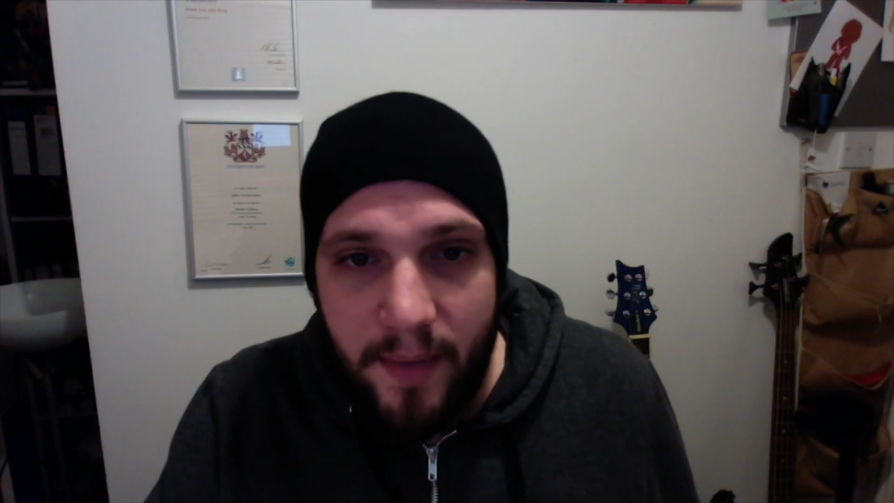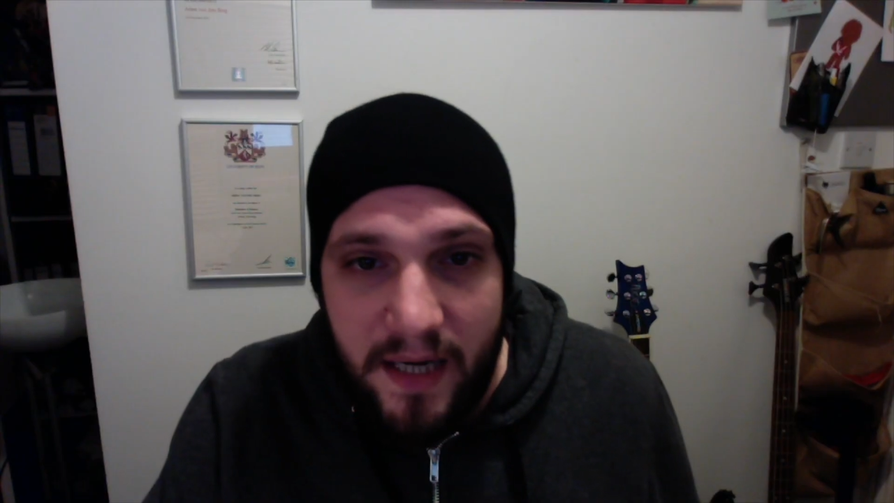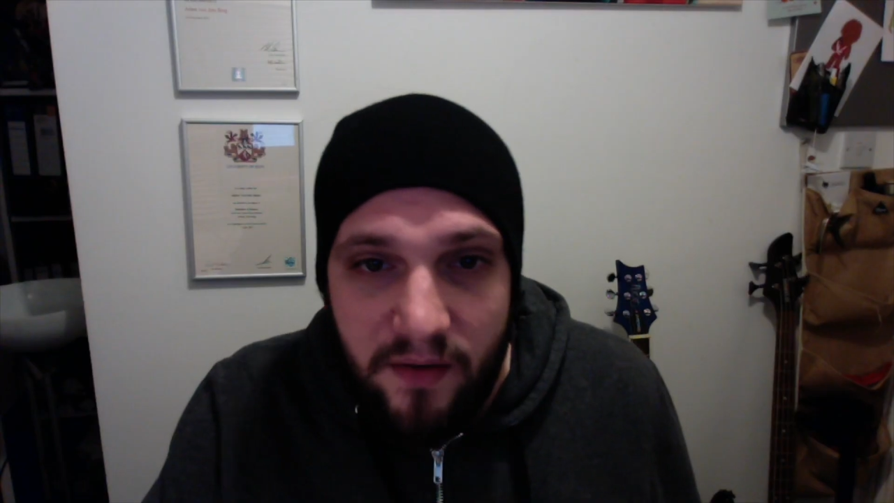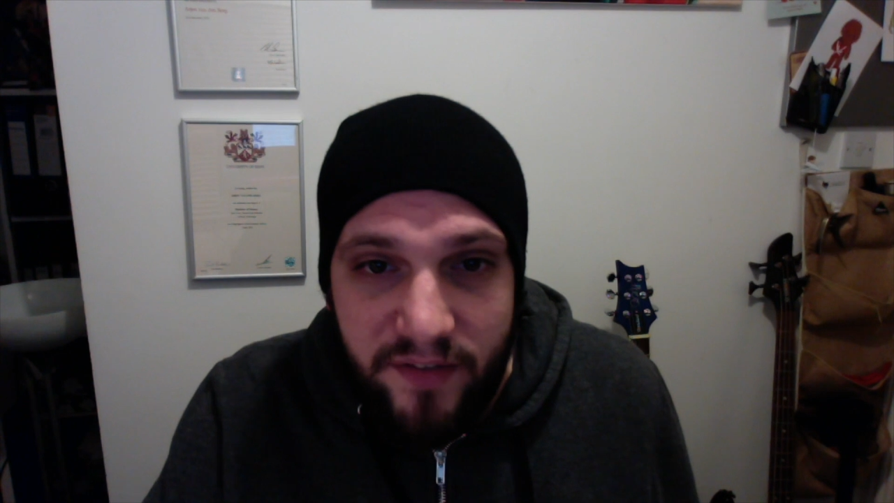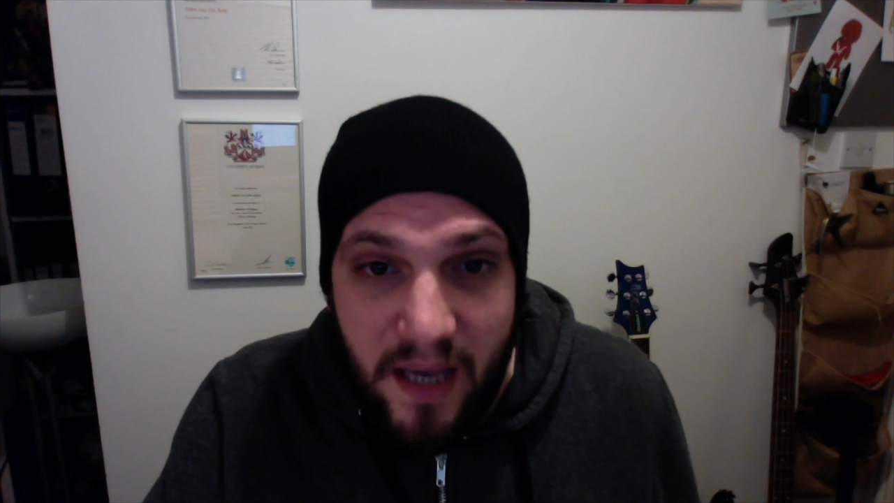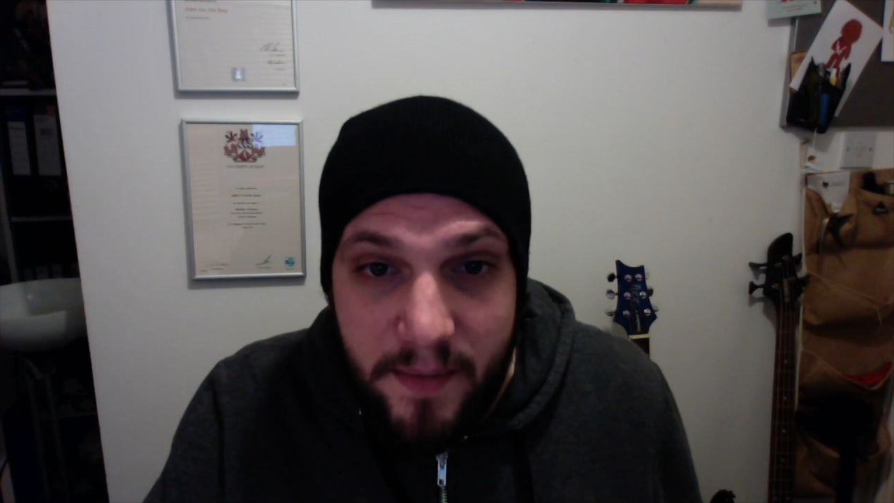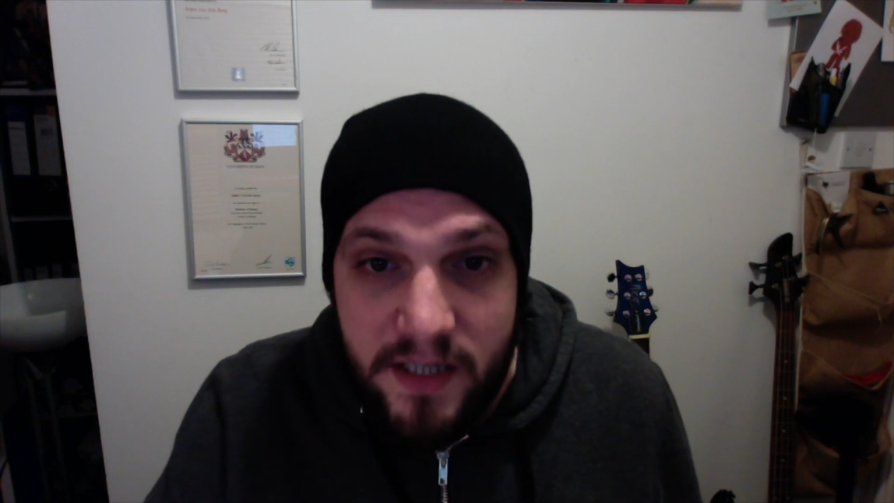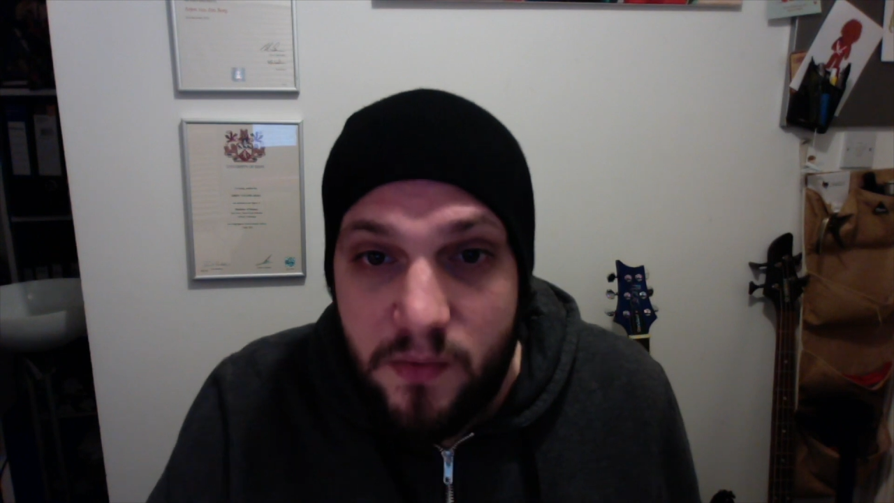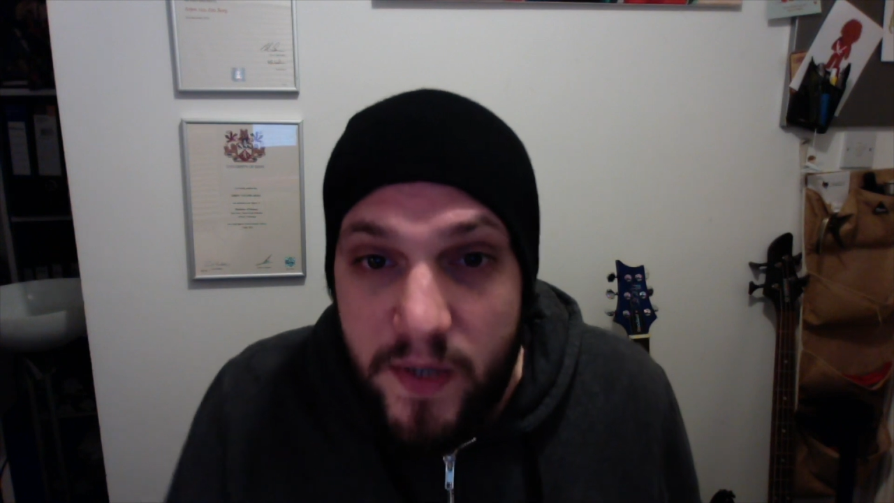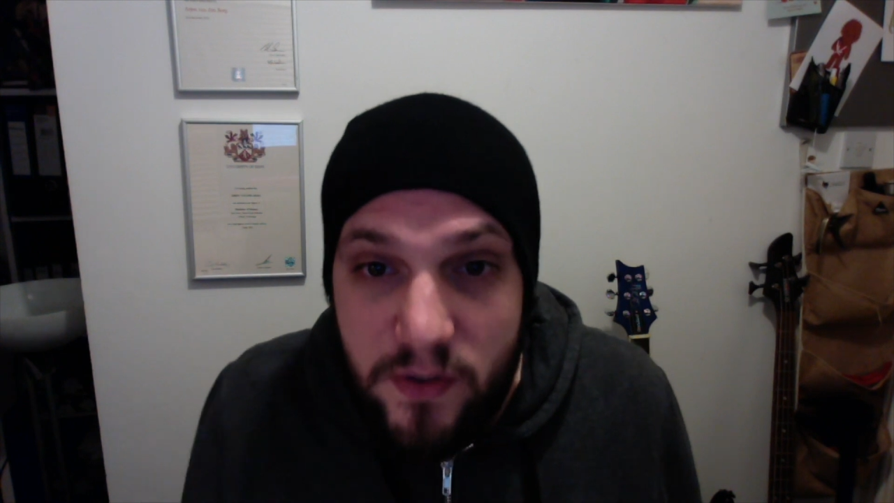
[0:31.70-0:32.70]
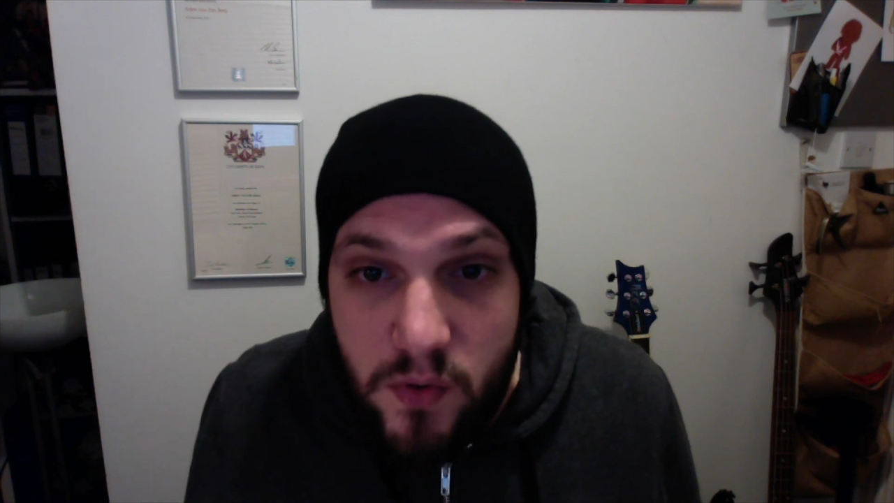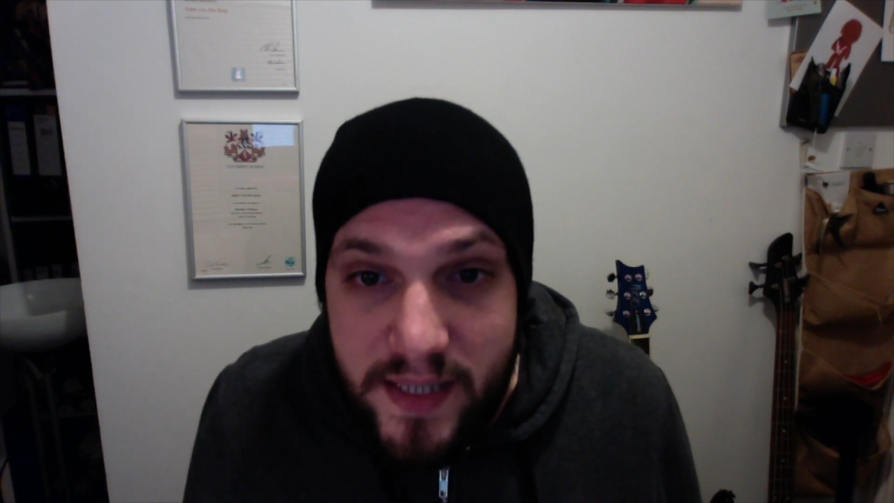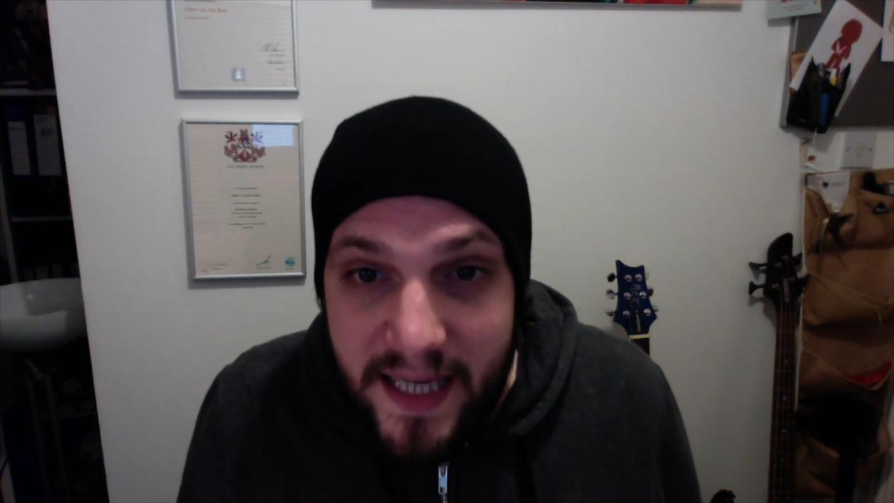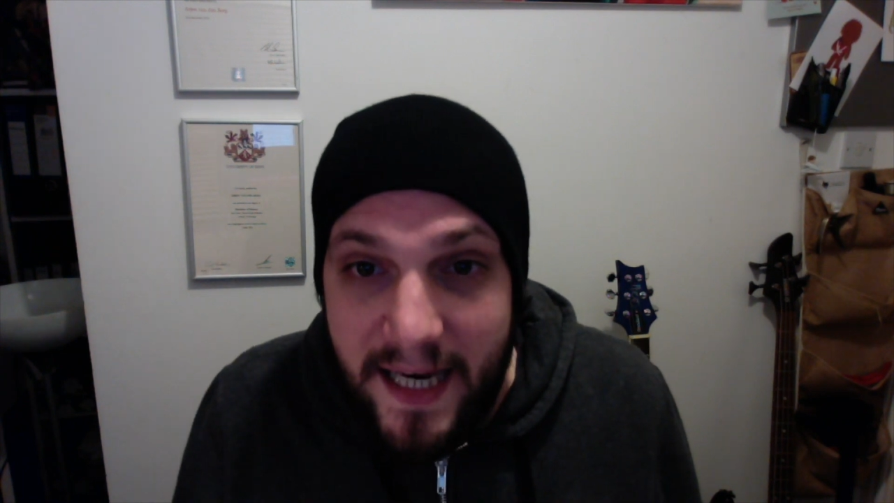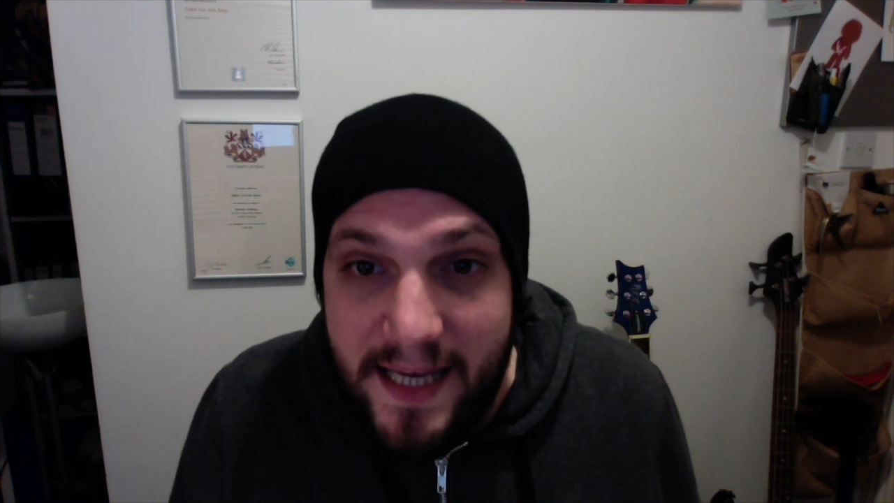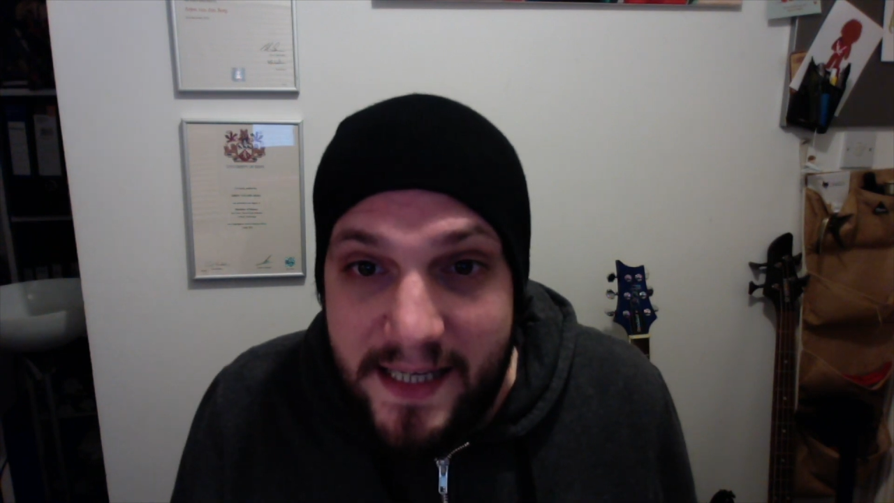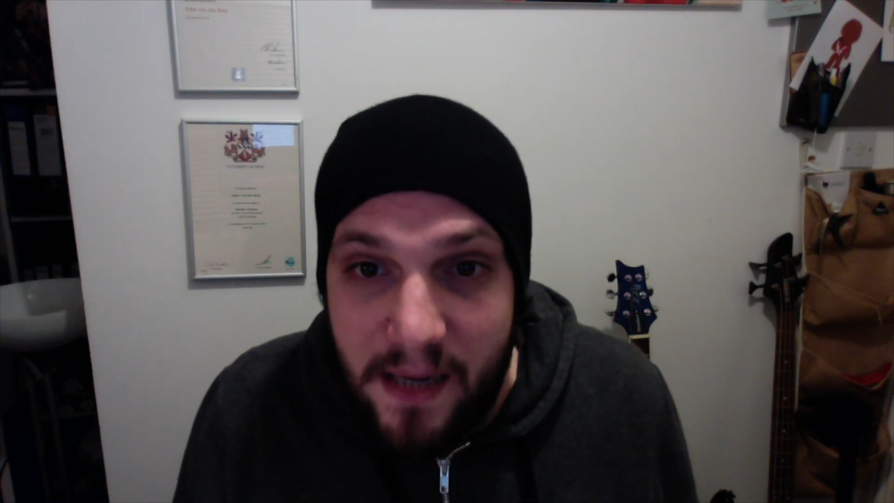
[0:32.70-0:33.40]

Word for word: many of the images we do see lens